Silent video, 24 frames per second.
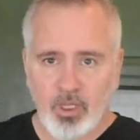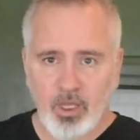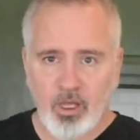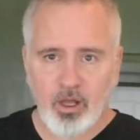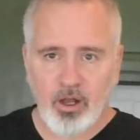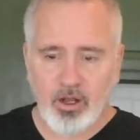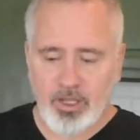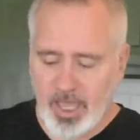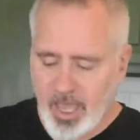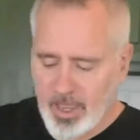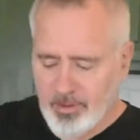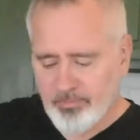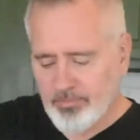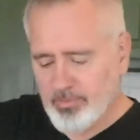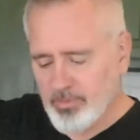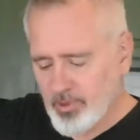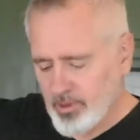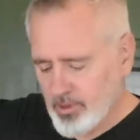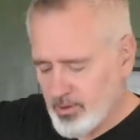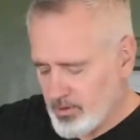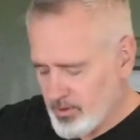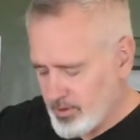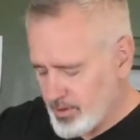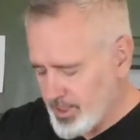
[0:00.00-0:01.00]
Okay,
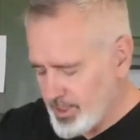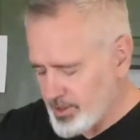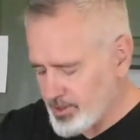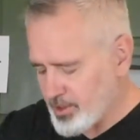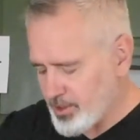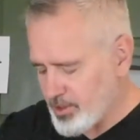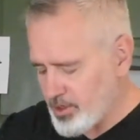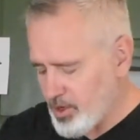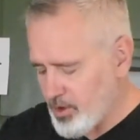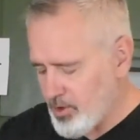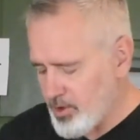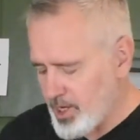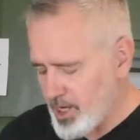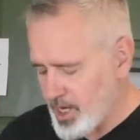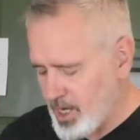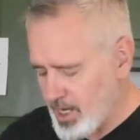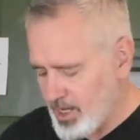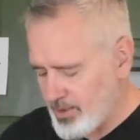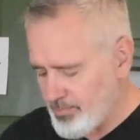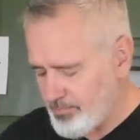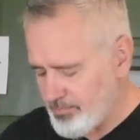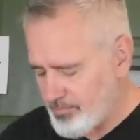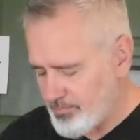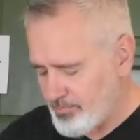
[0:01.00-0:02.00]
these are going
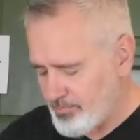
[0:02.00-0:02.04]
on.